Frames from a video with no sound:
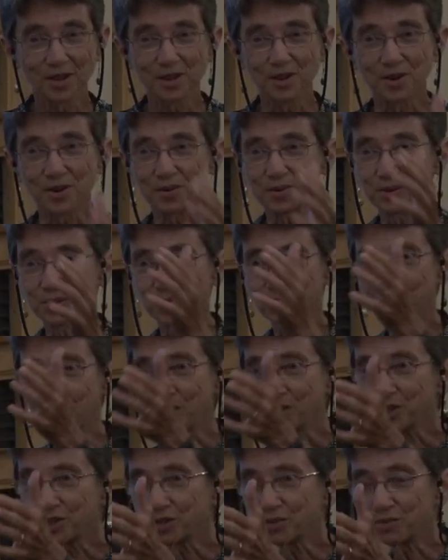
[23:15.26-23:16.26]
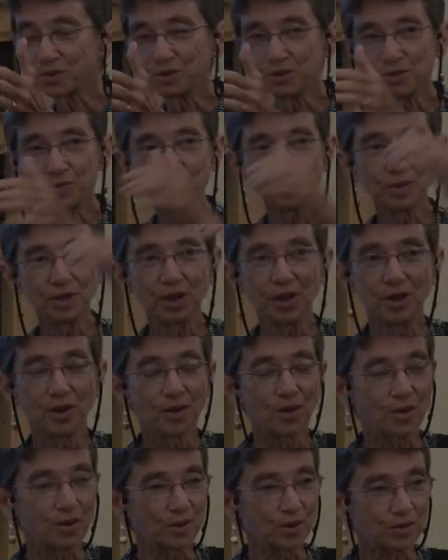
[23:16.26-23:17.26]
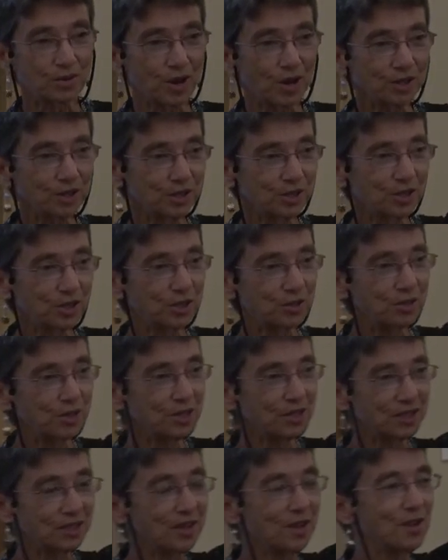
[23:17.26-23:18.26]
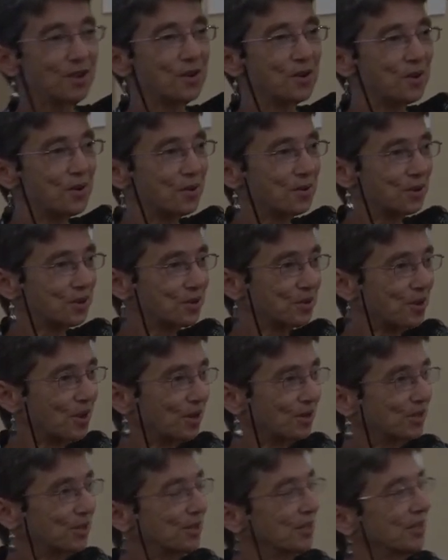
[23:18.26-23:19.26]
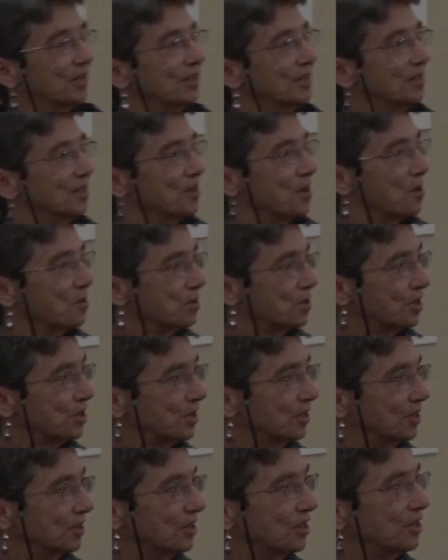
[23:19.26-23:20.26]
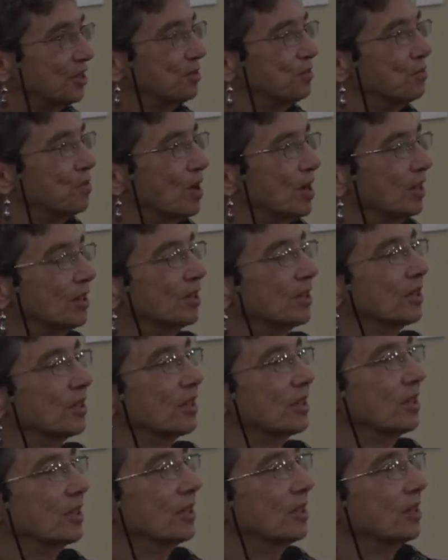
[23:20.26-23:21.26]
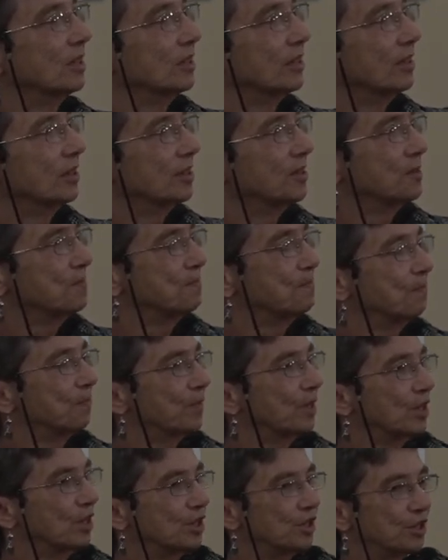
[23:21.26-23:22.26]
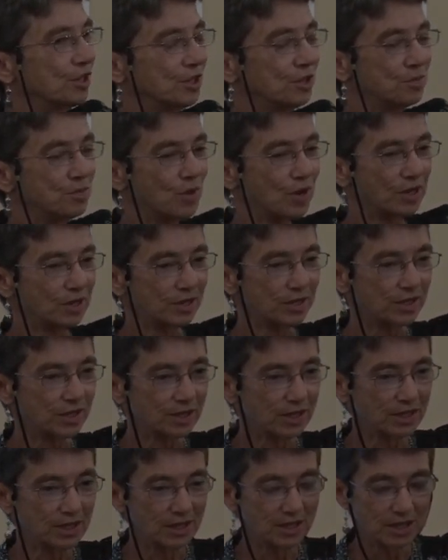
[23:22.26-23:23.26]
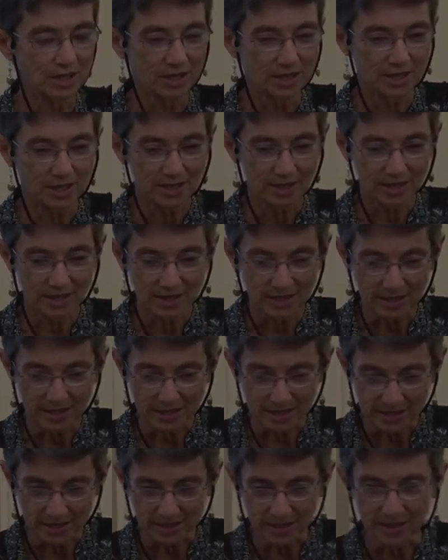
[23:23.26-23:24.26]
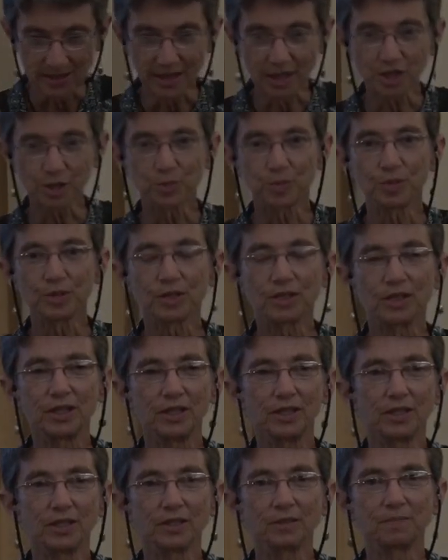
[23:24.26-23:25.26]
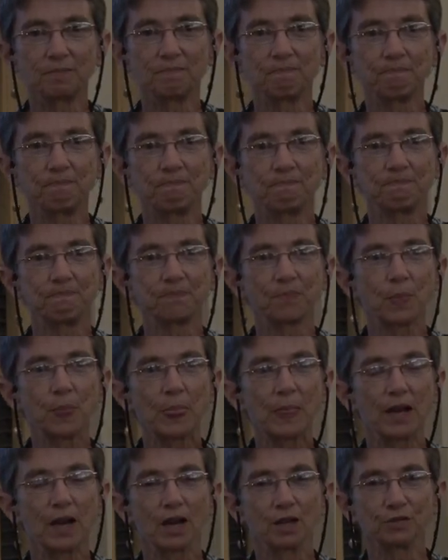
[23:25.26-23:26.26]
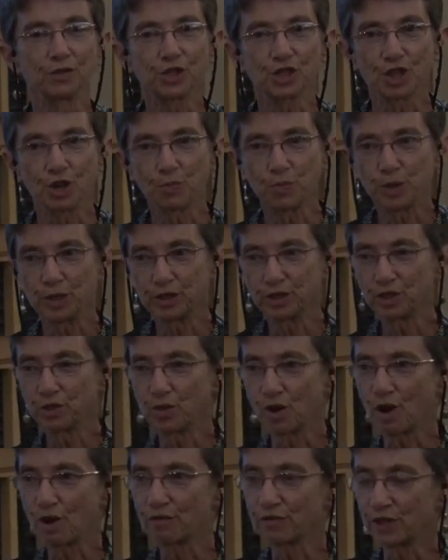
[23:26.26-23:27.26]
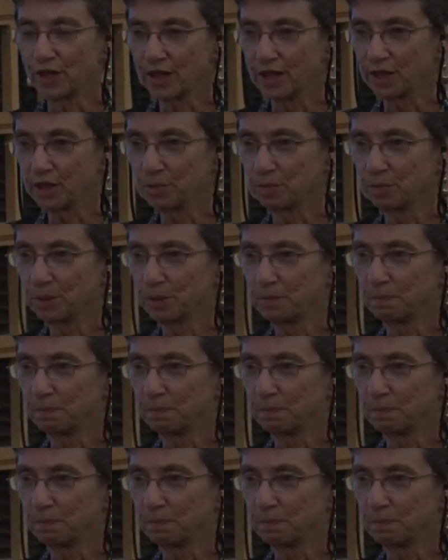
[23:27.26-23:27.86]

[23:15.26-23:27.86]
or was across the room or across the street or across the ocean. She was. She was in desperate need of someone to offer help.